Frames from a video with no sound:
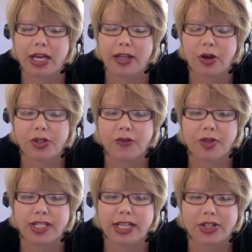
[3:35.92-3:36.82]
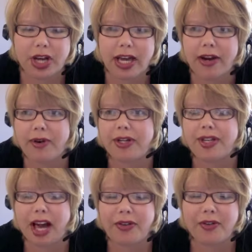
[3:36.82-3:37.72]
Those of you that teach areas
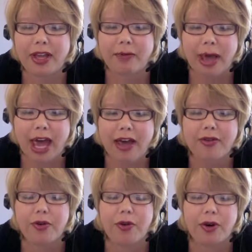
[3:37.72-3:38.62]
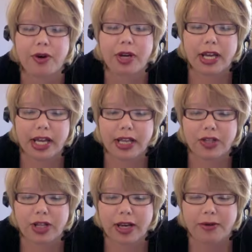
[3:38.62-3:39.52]
other than math or
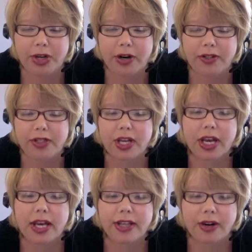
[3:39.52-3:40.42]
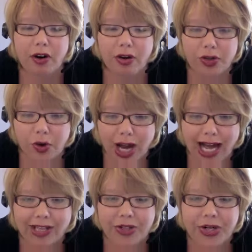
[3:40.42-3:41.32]
English language arts, there are also
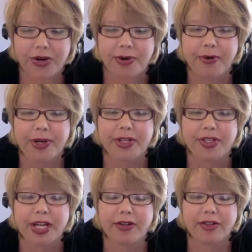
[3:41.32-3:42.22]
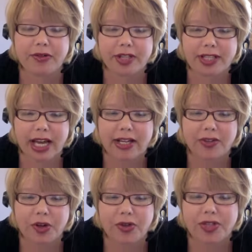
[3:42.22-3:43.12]
college and career ready standards for the science,
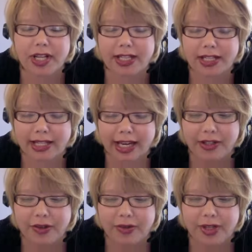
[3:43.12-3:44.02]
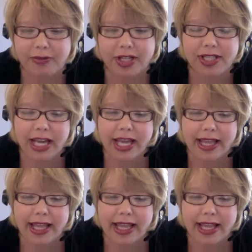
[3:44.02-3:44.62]
social studies, and technical subjects.